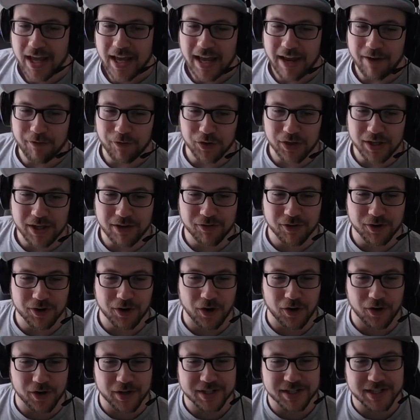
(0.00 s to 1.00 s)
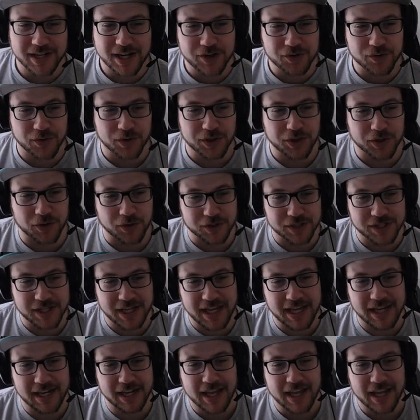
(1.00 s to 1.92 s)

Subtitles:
If your lever card is an Android 13,